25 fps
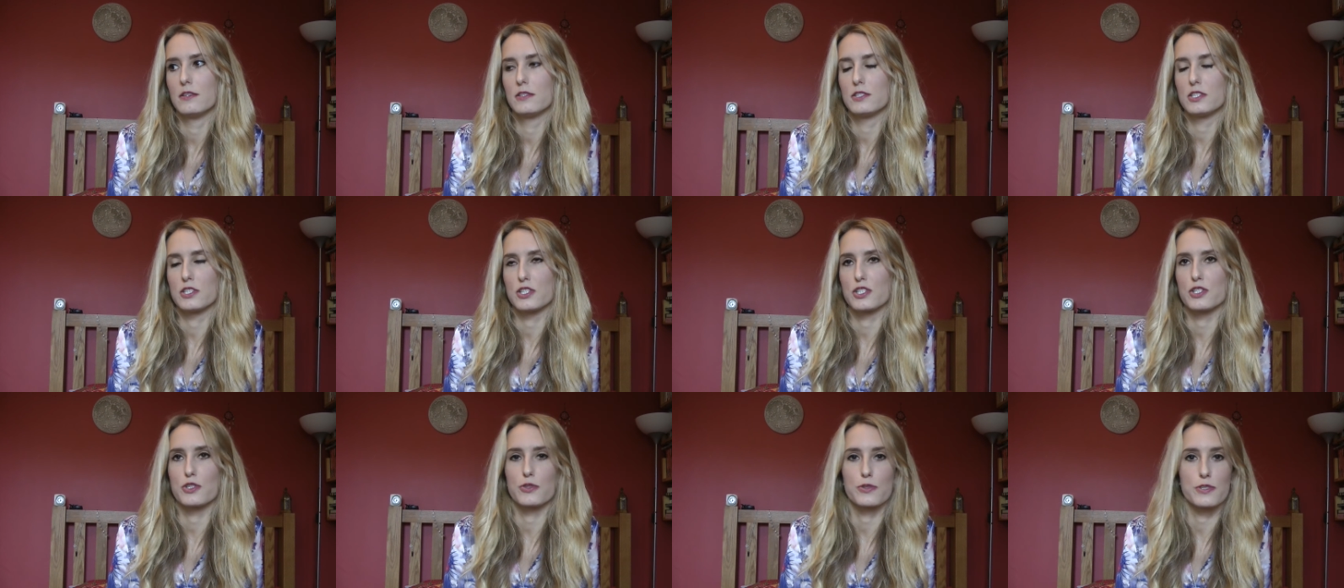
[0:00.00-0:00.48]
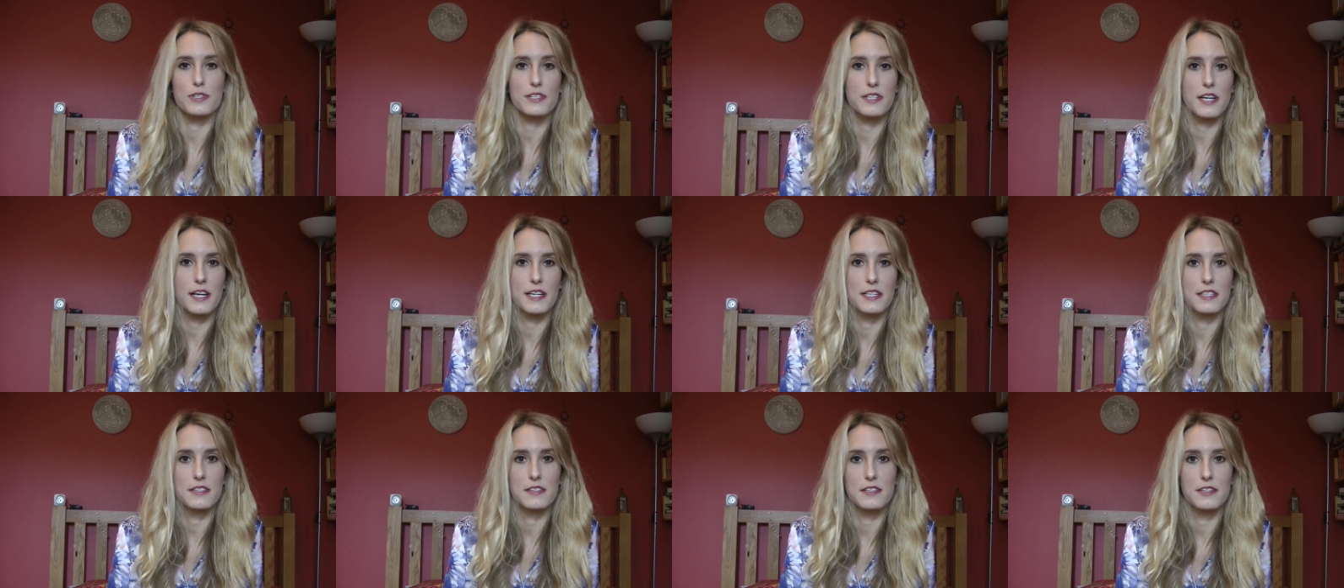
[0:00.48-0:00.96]
just your
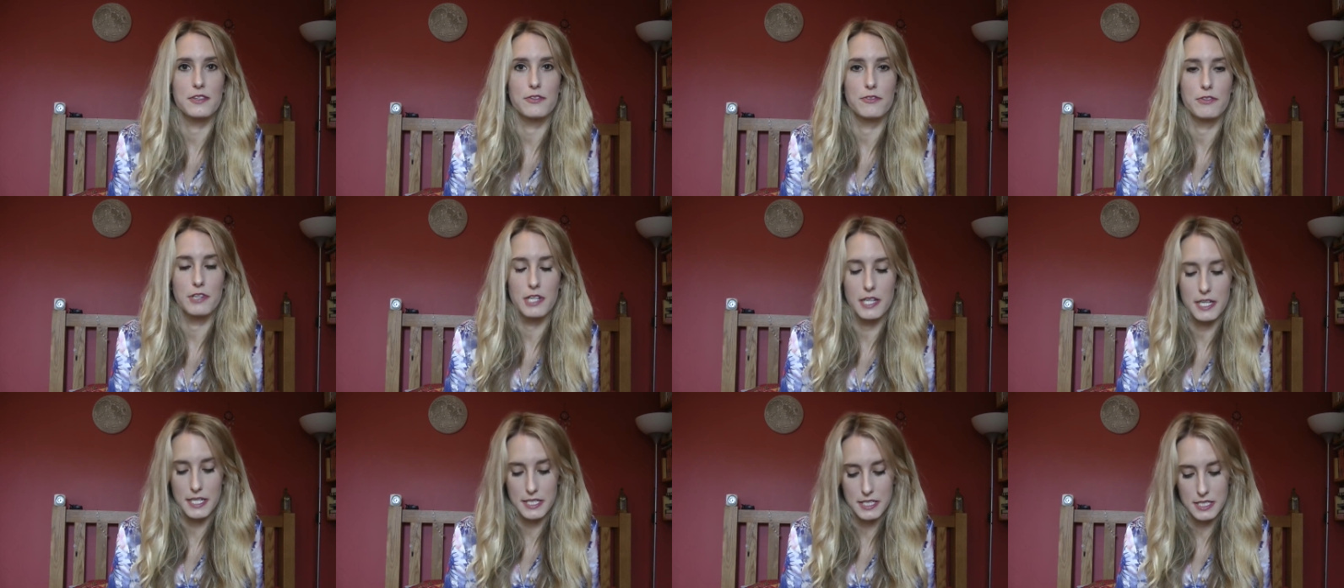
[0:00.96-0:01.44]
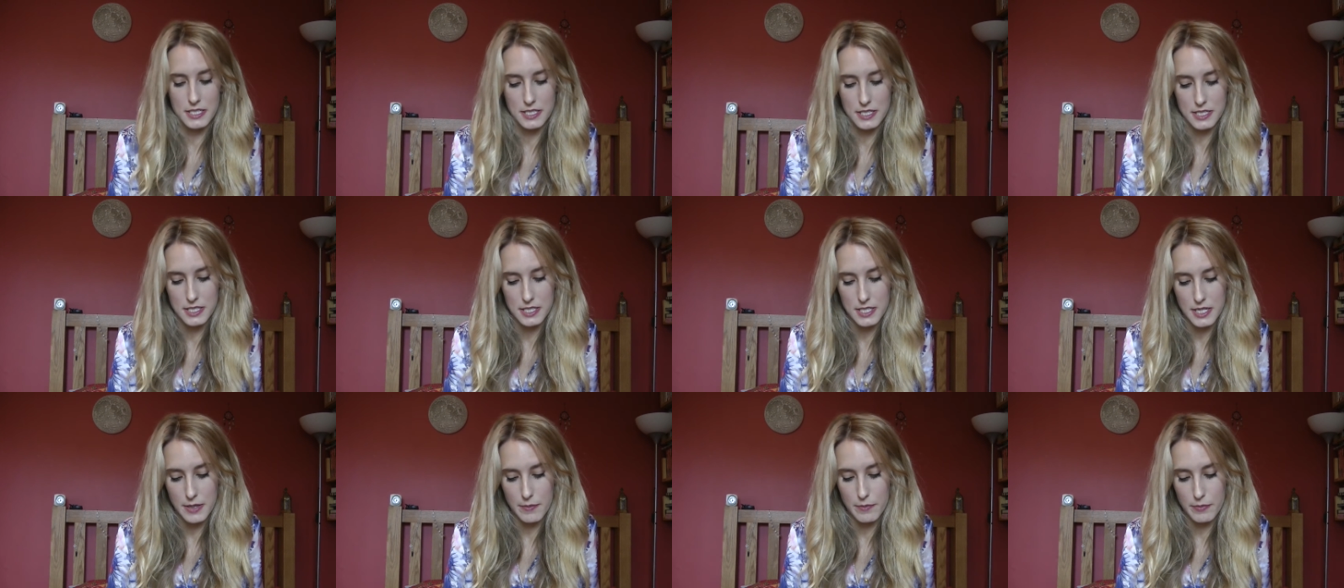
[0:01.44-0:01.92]
status in the
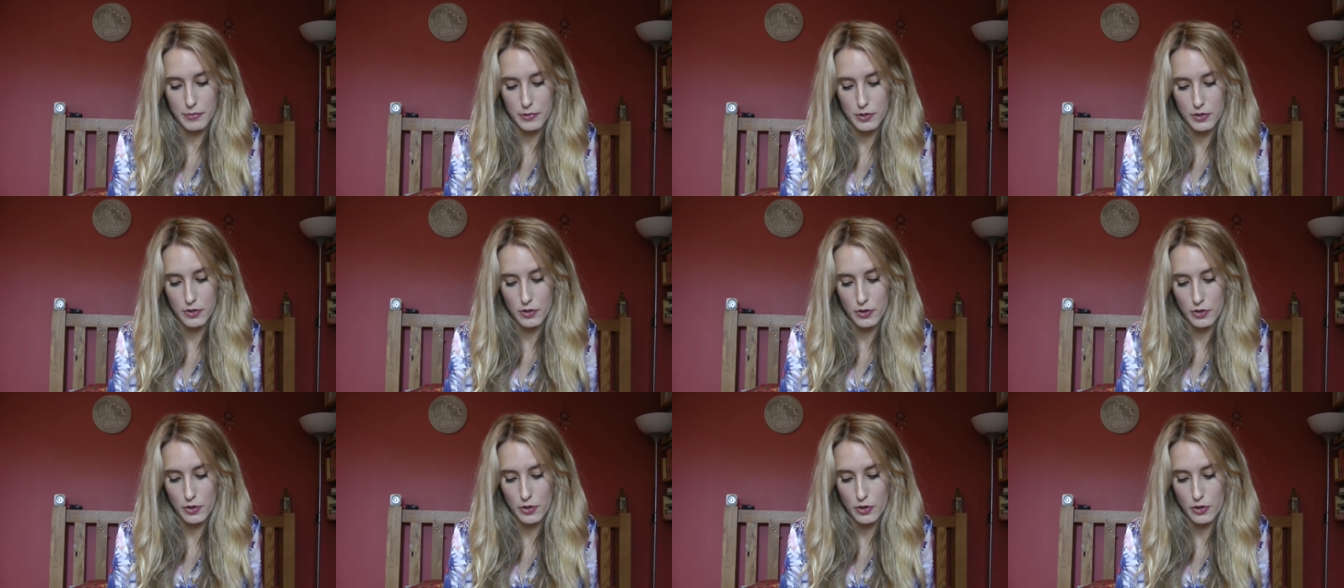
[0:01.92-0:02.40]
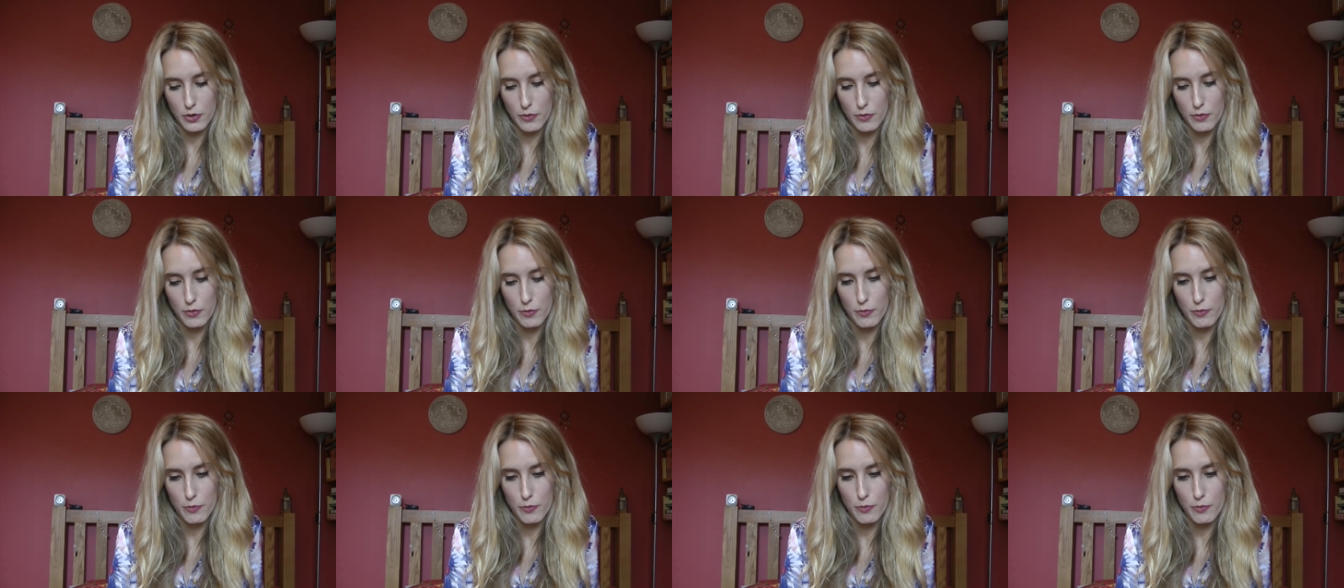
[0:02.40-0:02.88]
relationship,
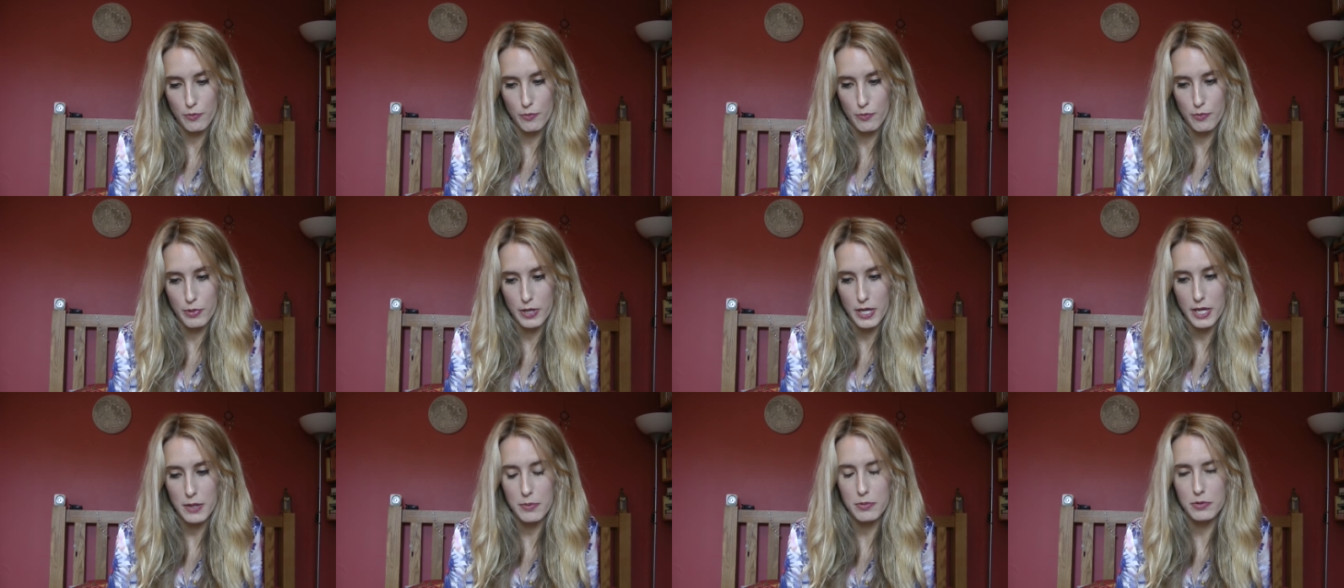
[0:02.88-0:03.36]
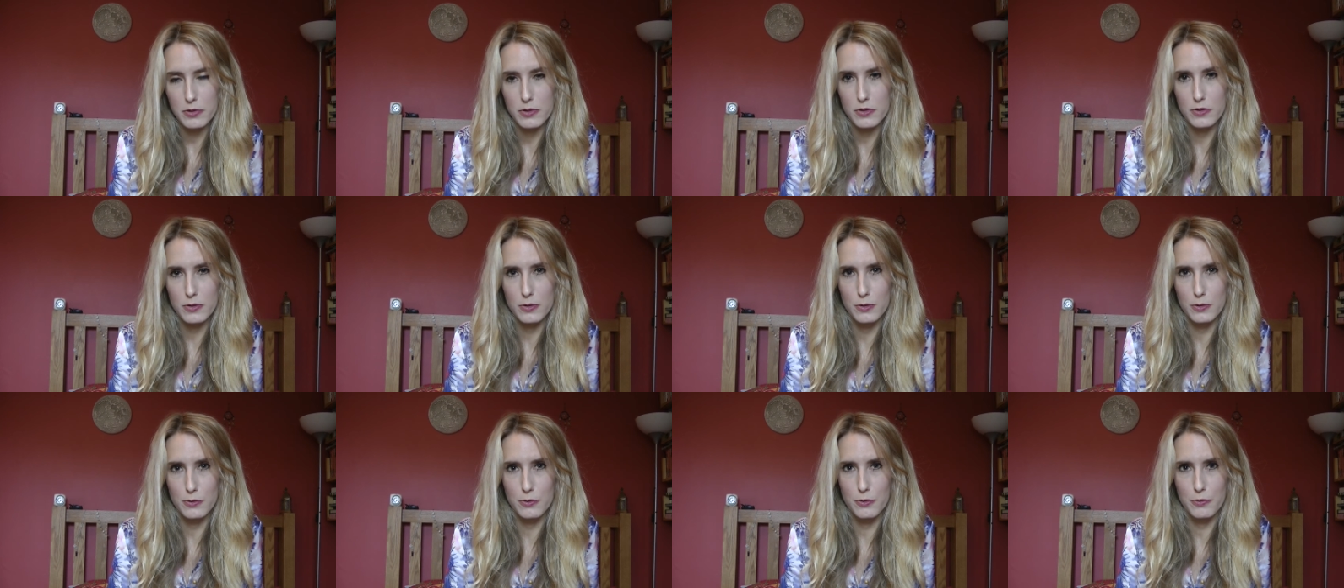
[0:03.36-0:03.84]

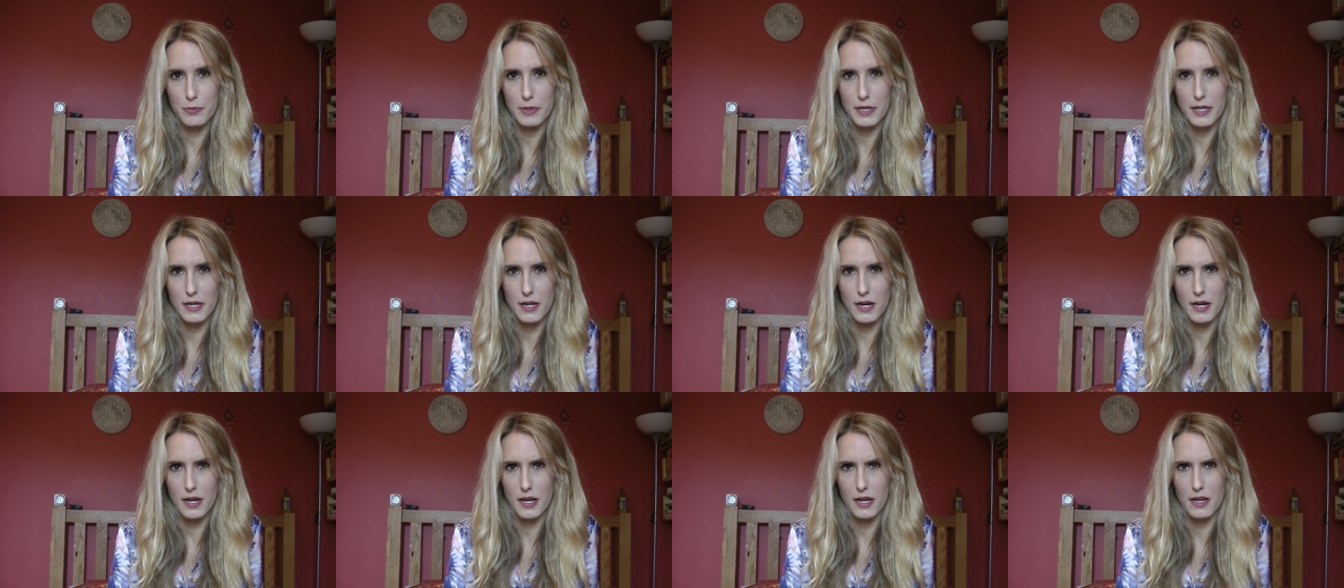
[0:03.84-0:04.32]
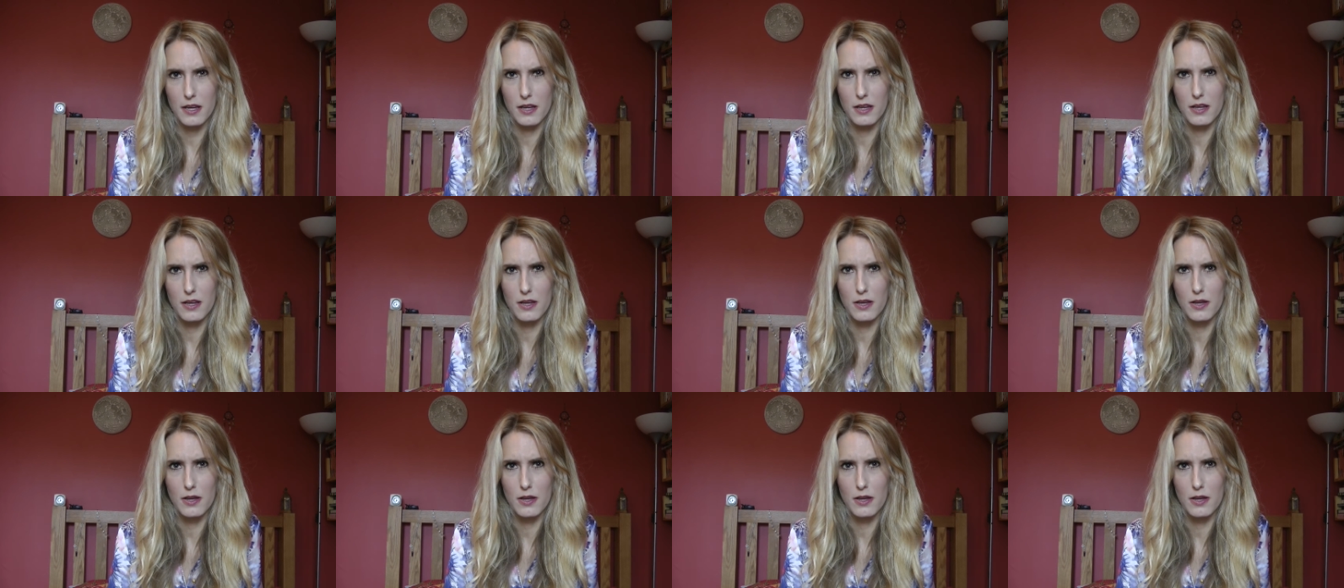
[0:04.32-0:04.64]
people will be like,